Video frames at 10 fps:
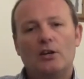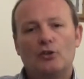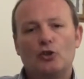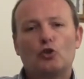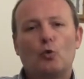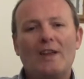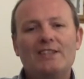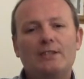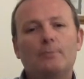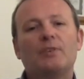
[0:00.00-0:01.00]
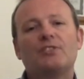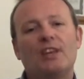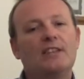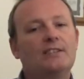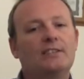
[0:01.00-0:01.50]

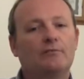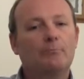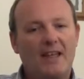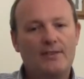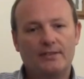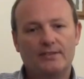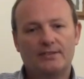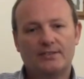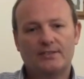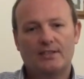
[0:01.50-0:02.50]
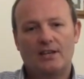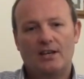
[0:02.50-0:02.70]
20% of methods